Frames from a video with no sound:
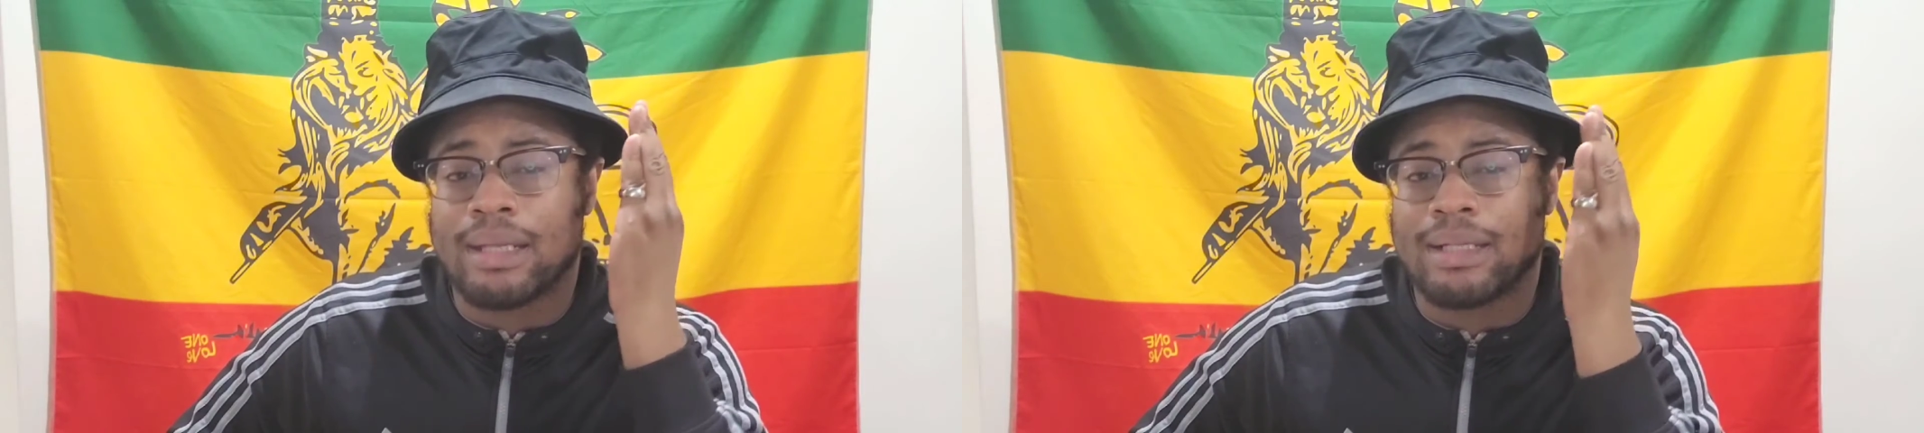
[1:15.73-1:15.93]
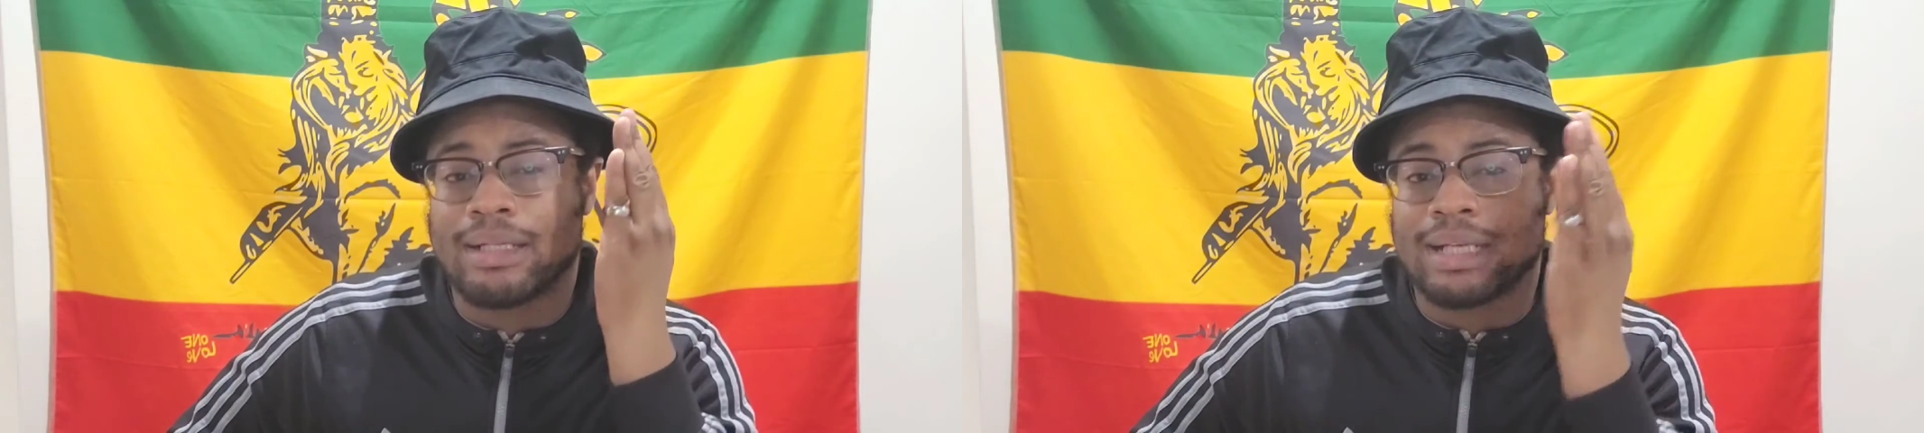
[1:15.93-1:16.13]

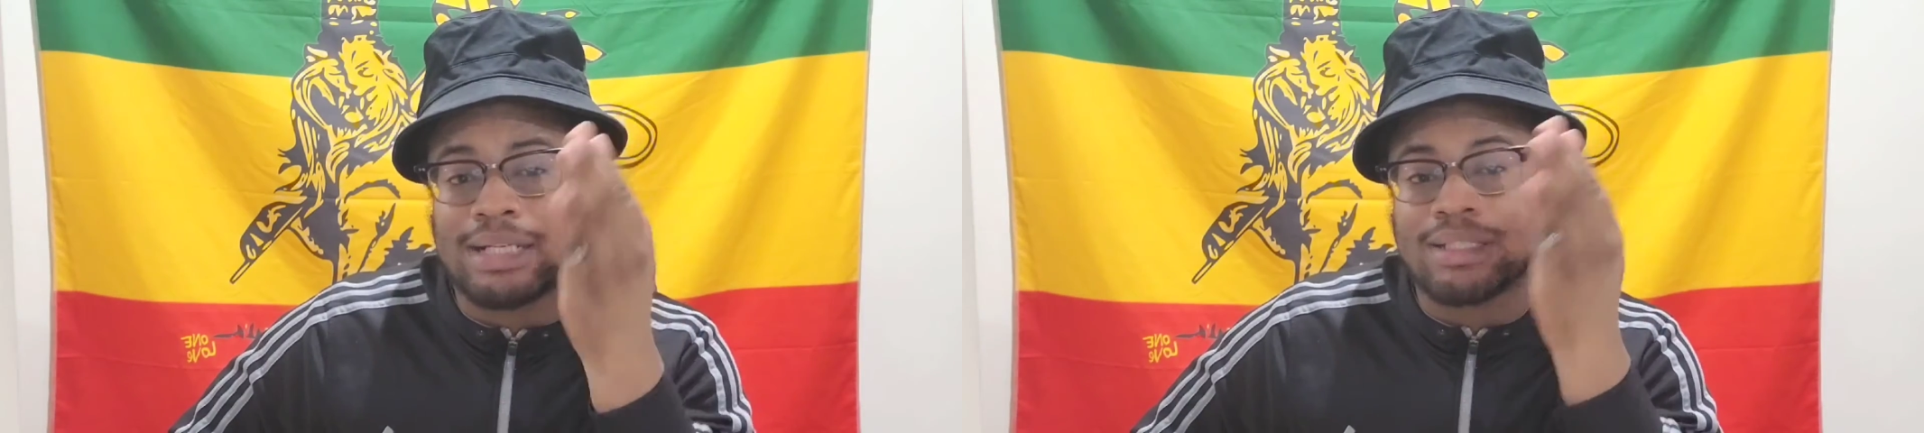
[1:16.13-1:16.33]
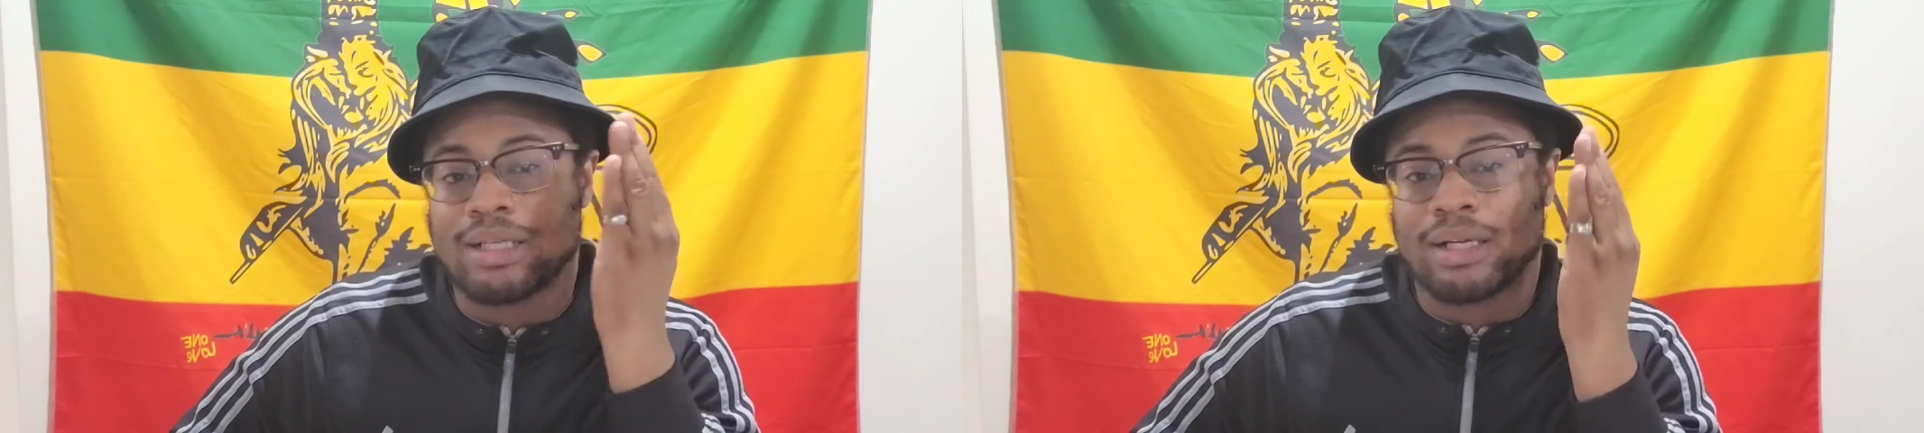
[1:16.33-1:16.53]

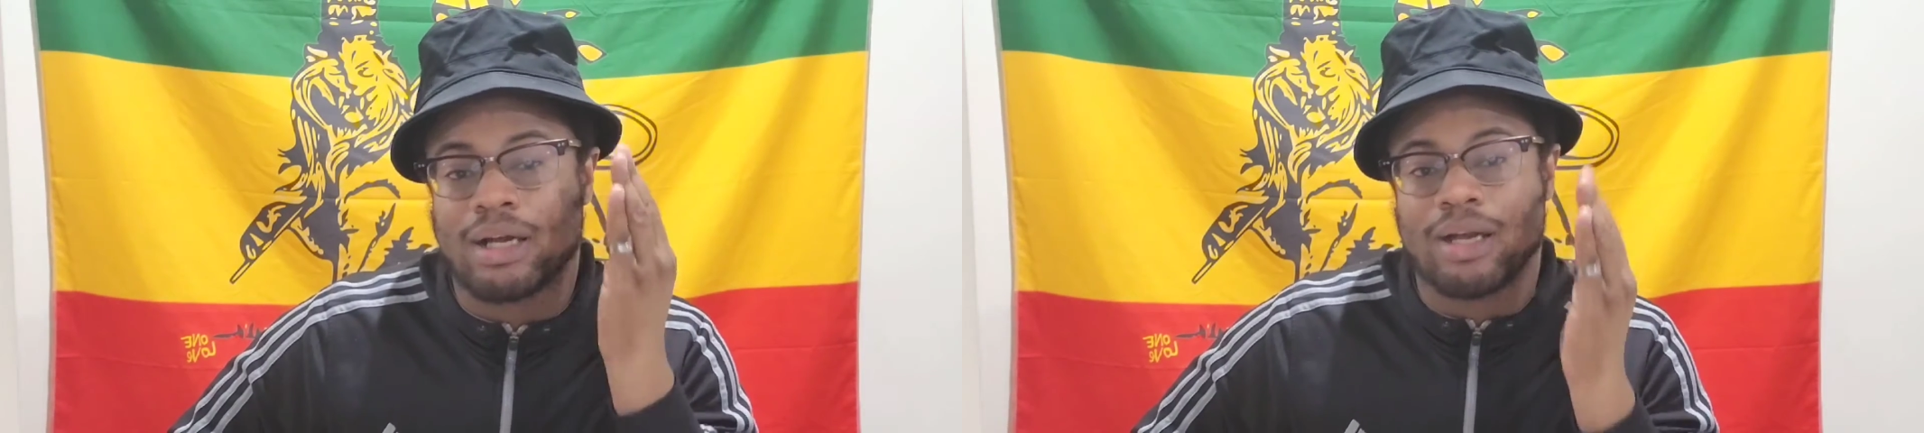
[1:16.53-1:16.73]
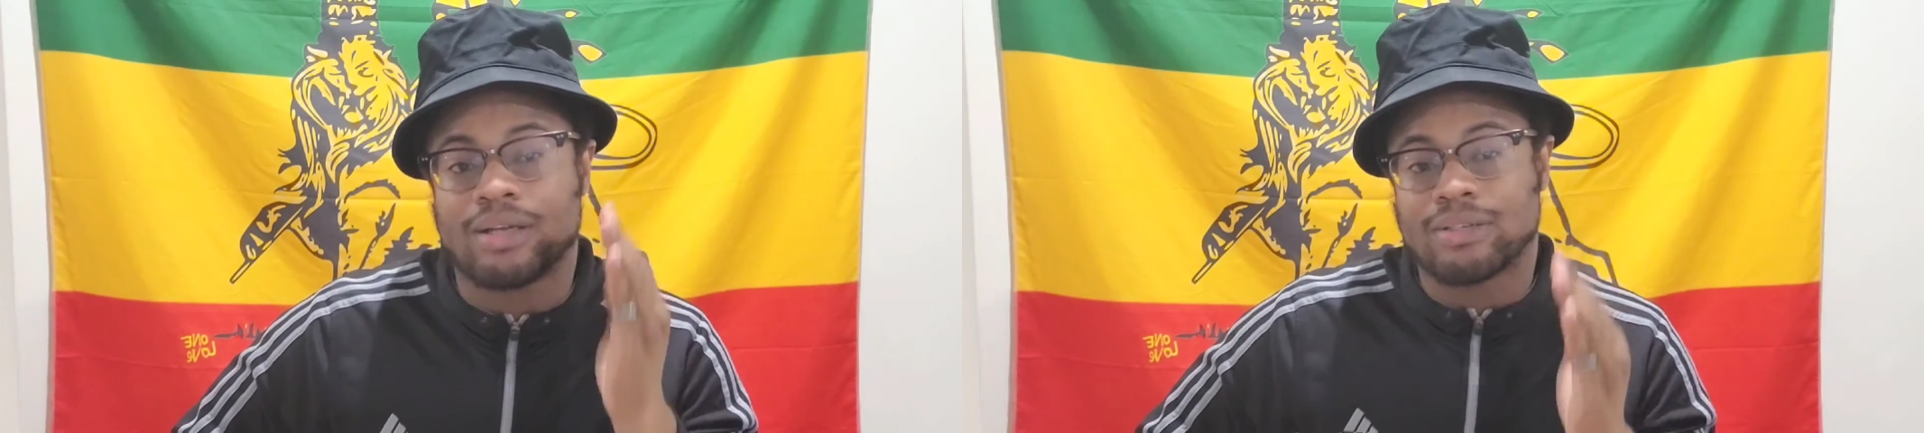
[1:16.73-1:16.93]
Tesla
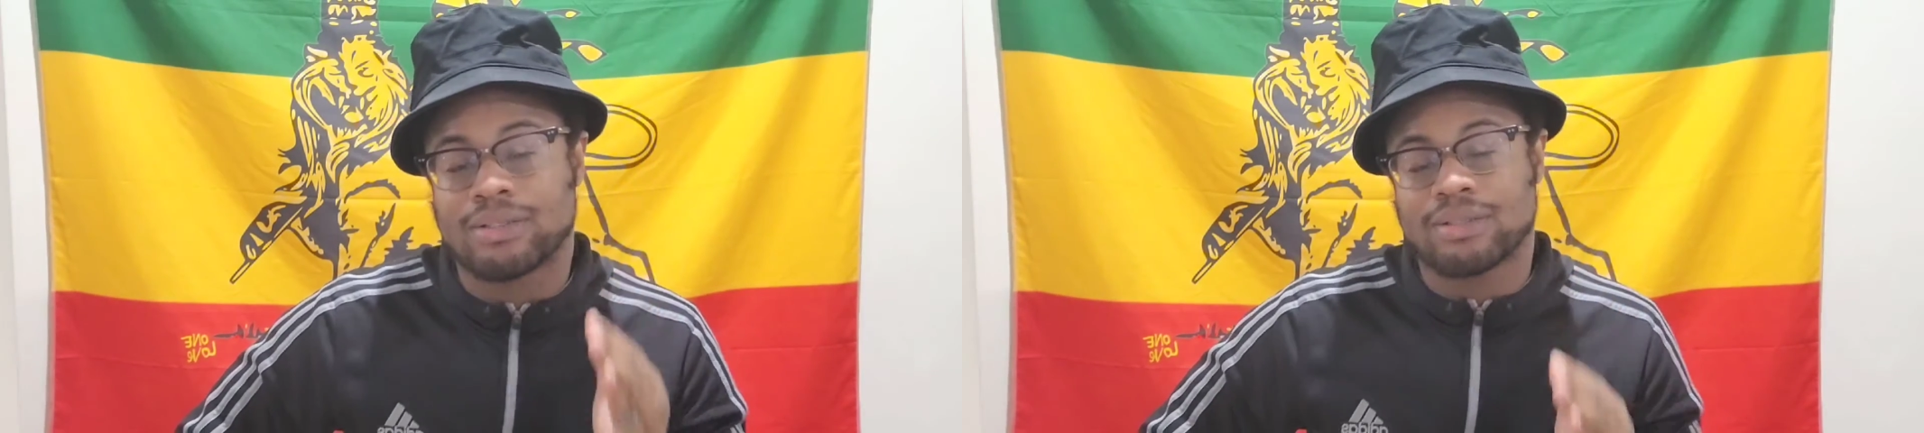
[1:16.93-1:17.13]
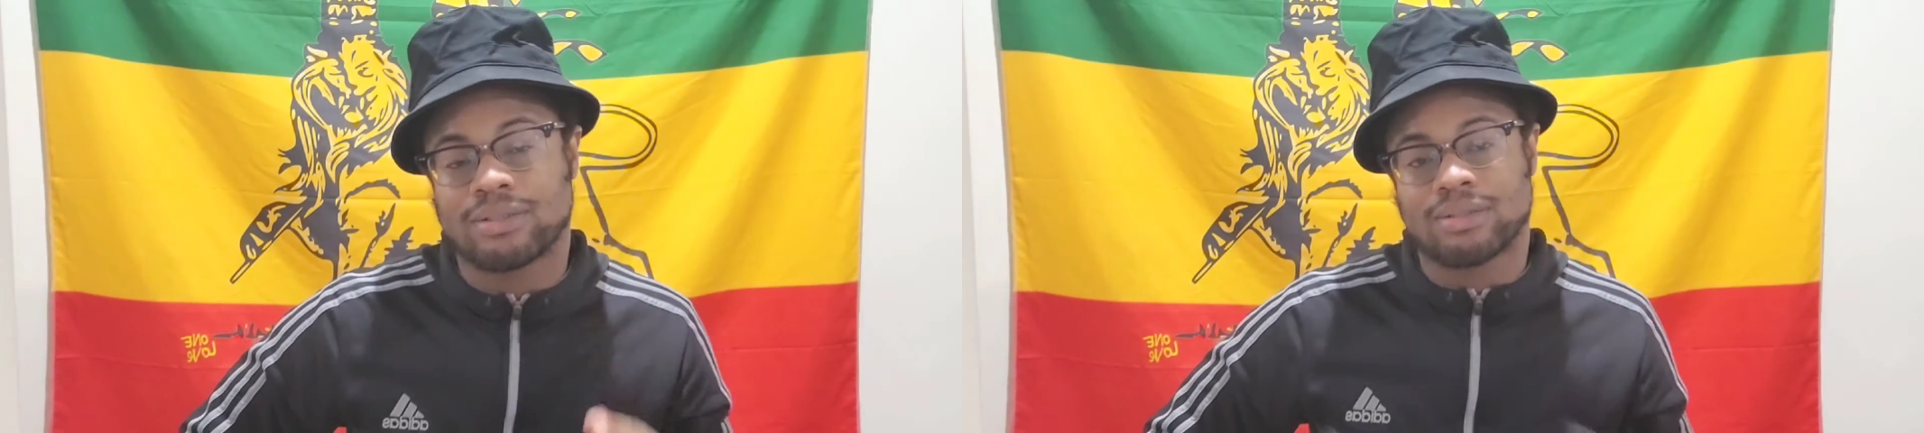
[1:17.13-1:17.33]
cars.